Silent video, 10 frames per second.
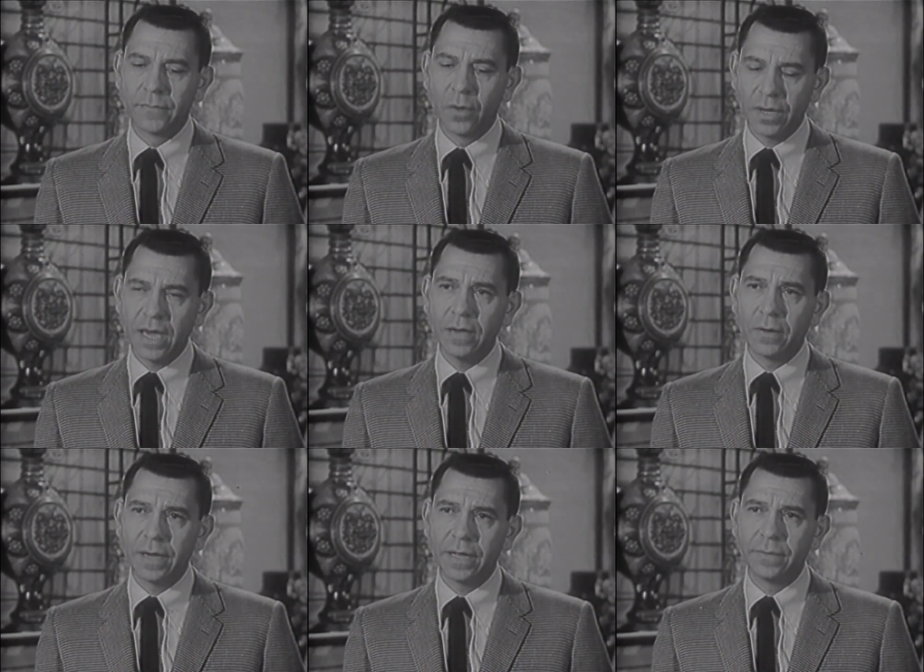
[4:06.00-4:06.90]
Okay,
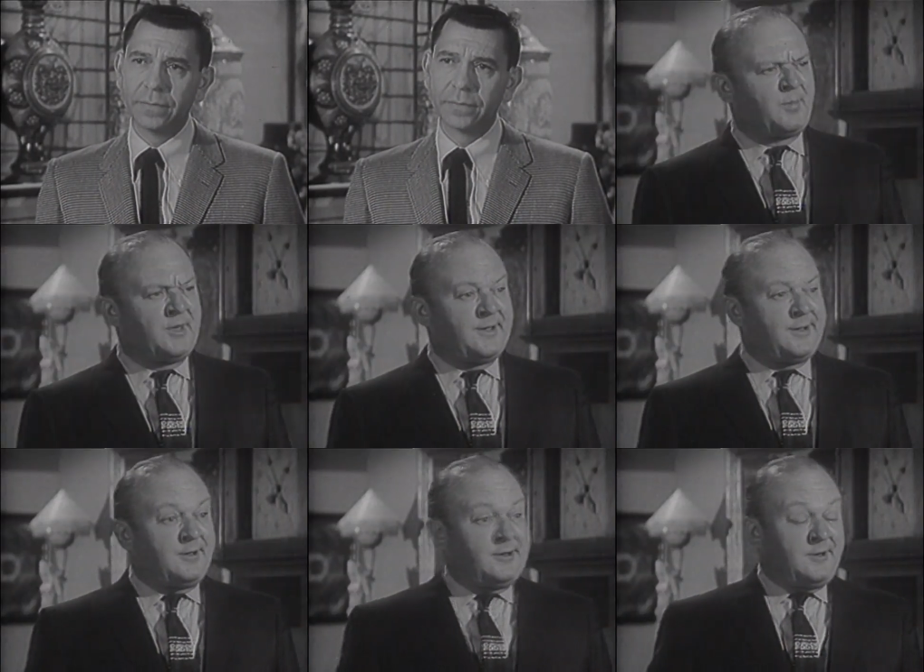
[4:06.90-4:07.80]
go ahead.
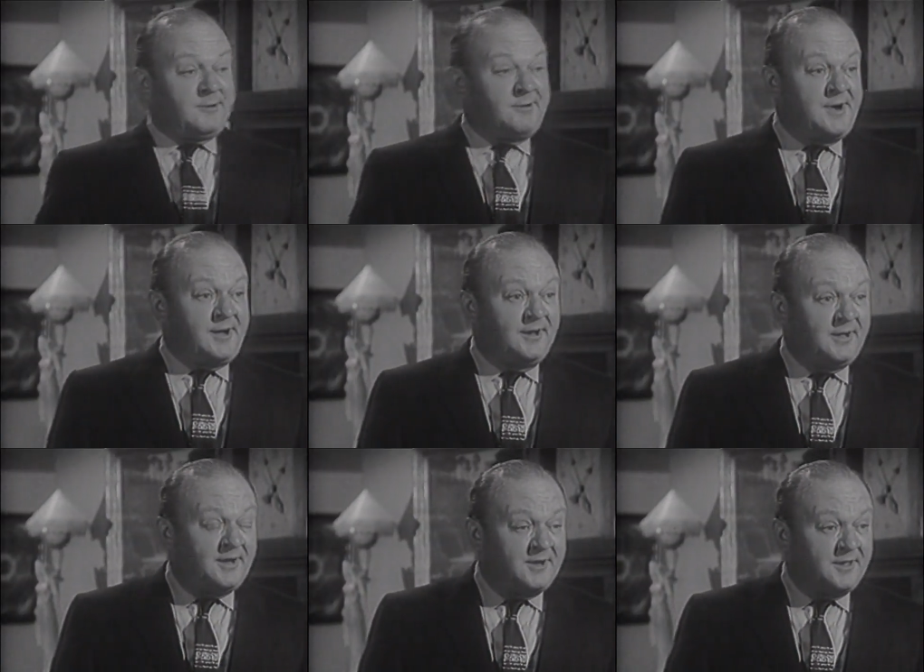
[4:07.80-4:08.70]
Well,
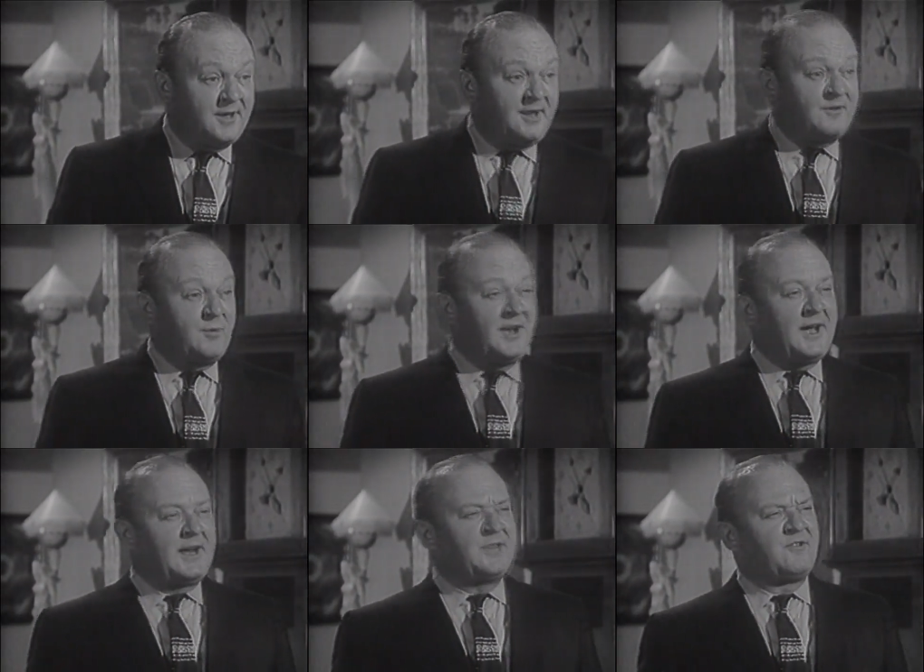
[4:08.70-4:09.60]
uh, after we
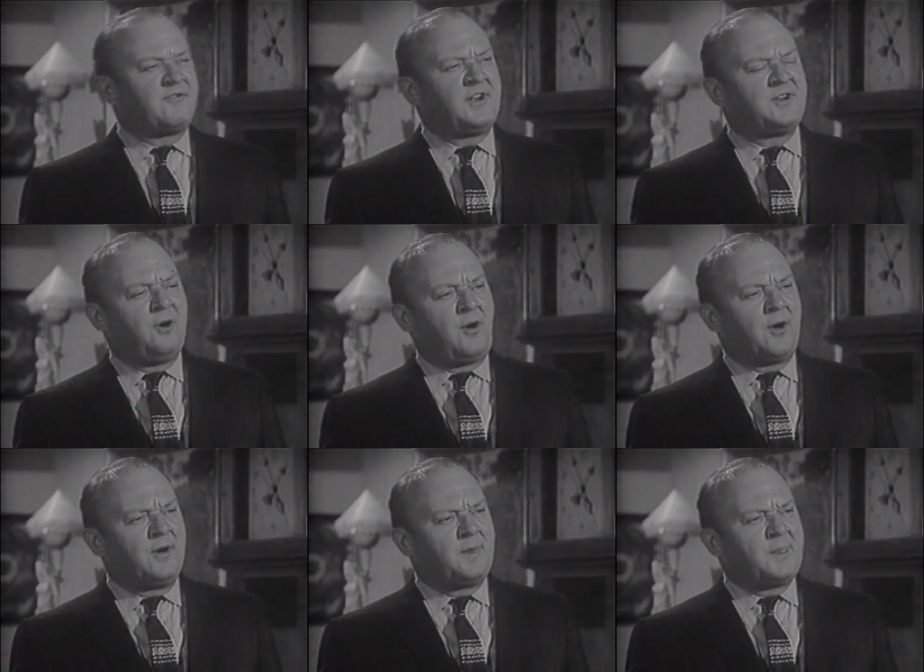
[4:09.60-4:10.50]
got out the front
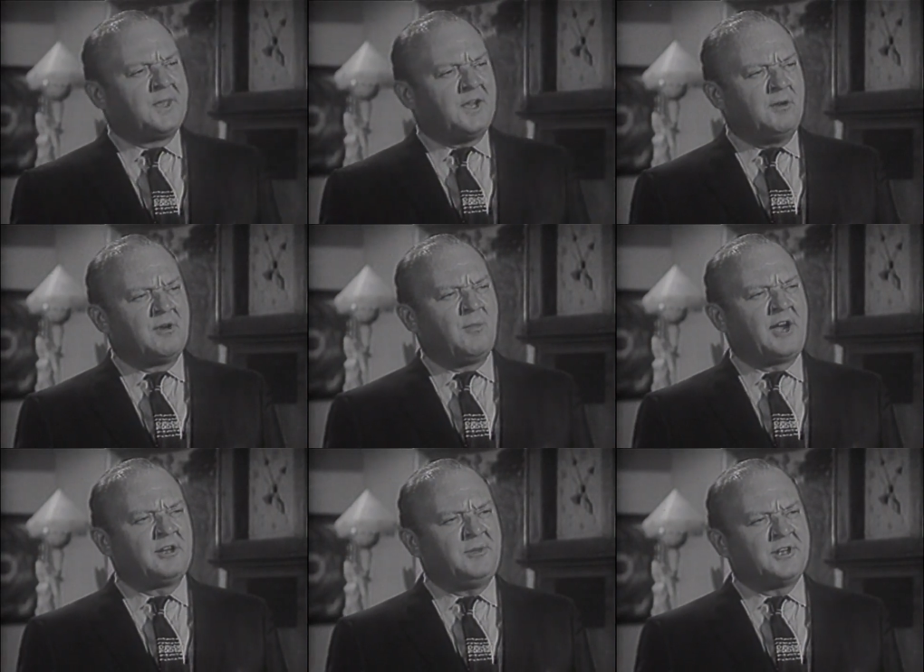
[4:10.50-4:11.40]
door, he
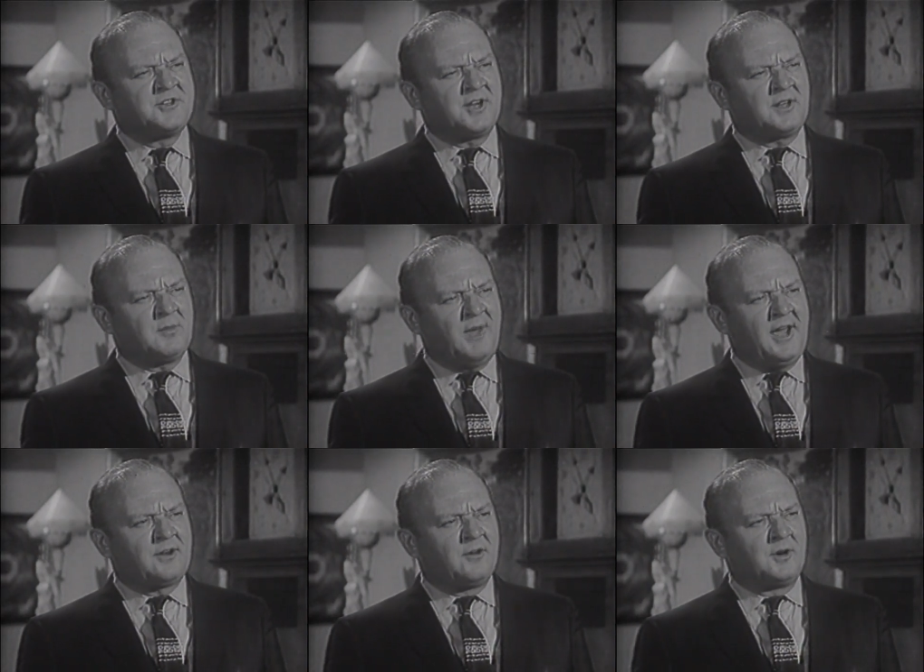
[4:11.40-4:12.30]
reminded me to check the
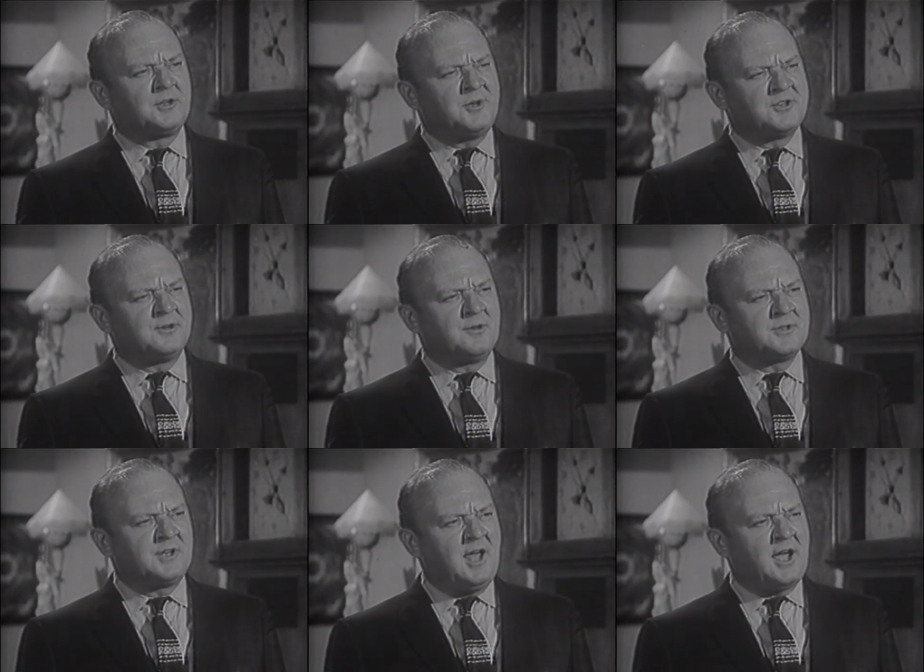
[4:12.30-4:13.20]
back door to be sure it
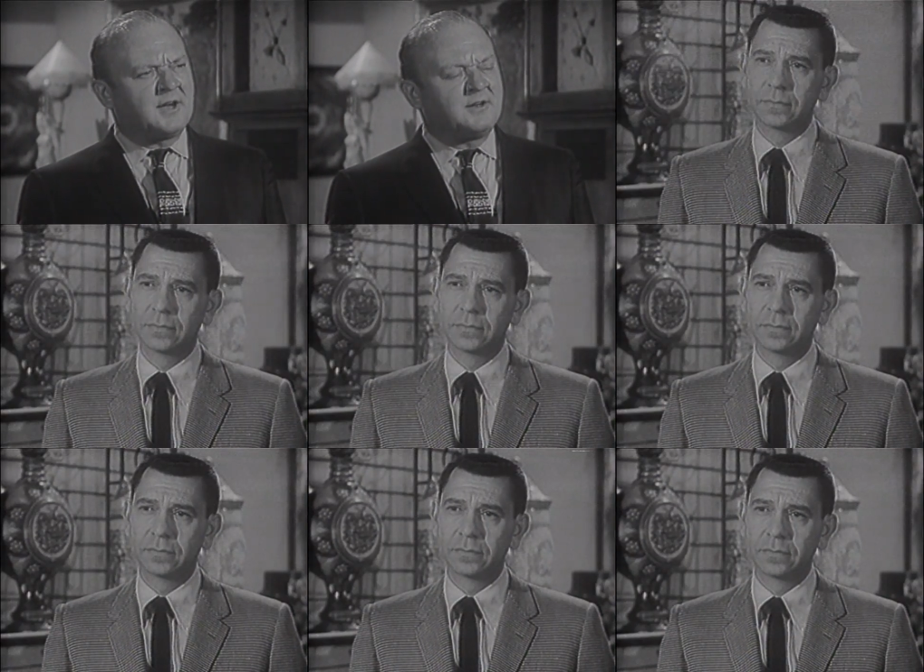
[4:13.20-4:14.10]
was locked.
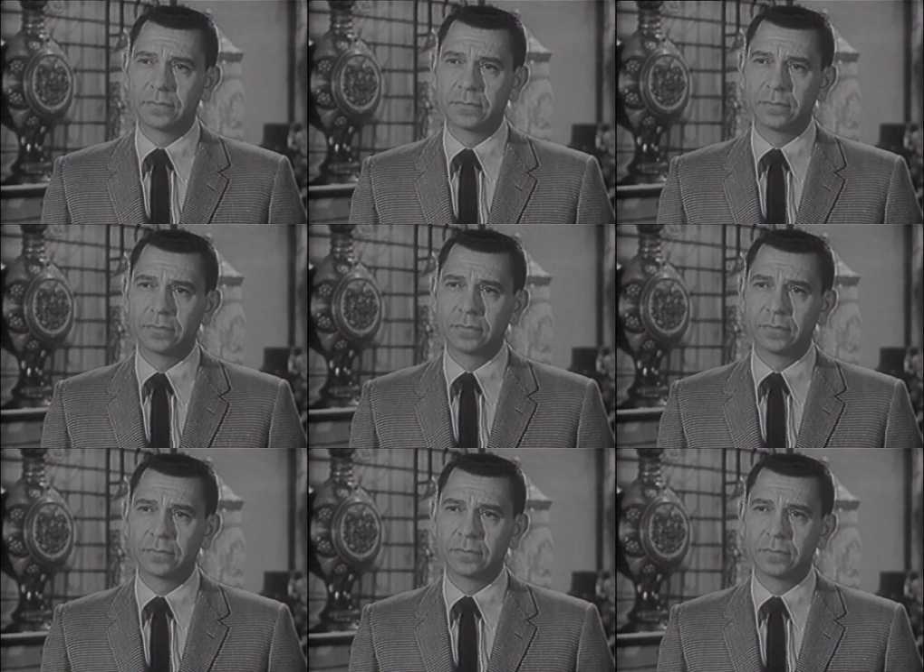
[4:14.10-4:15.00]
Now, that made me
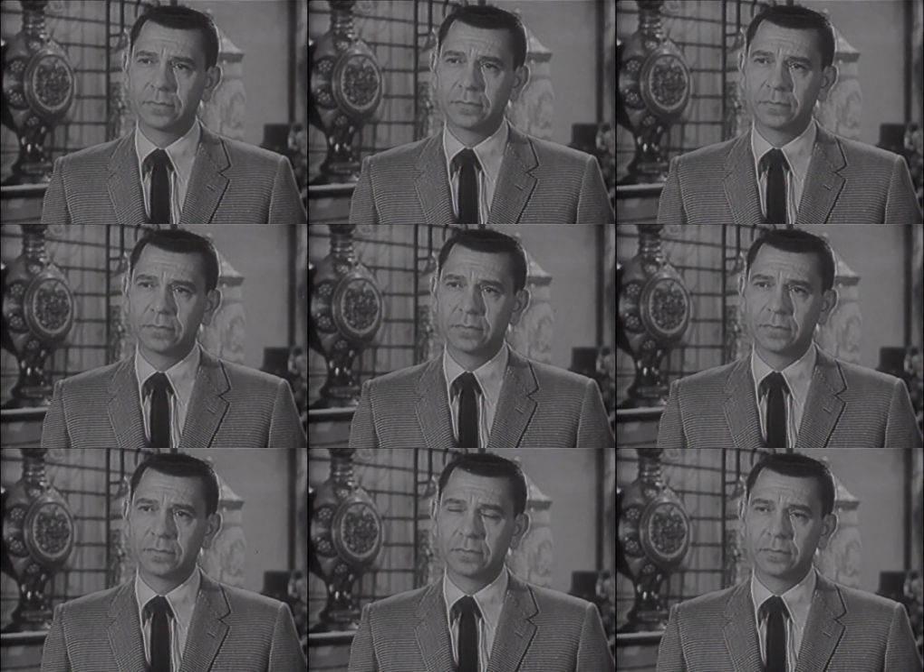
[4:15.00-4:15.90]
think he was a
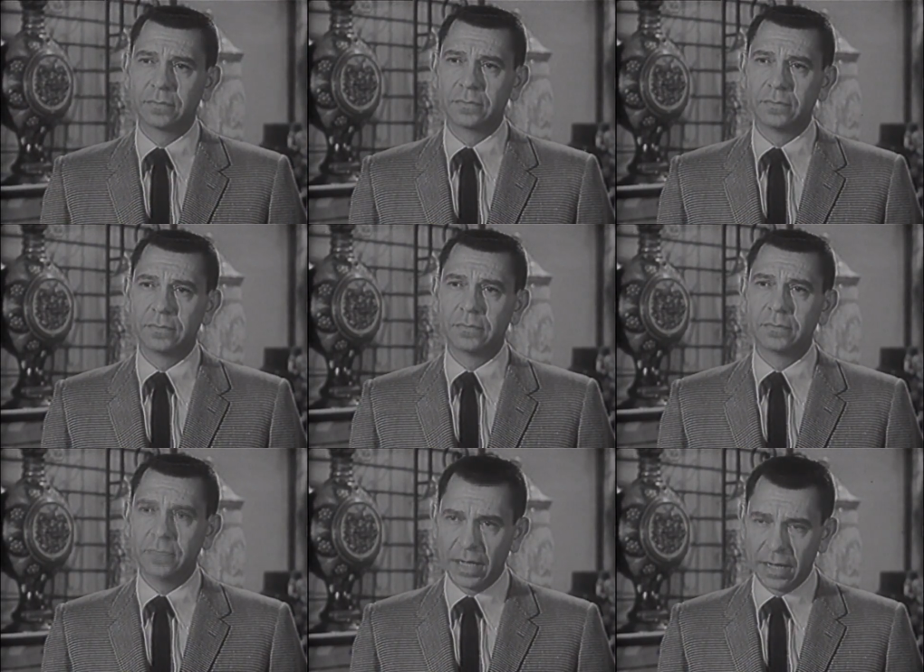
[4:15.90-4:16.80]
policeman.
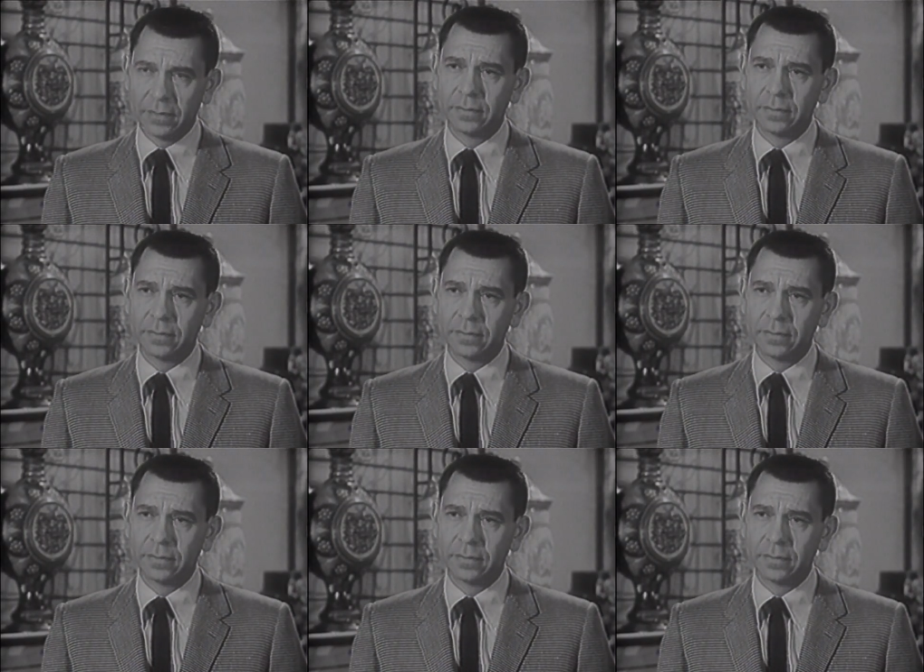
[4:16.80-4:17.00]
Yeah.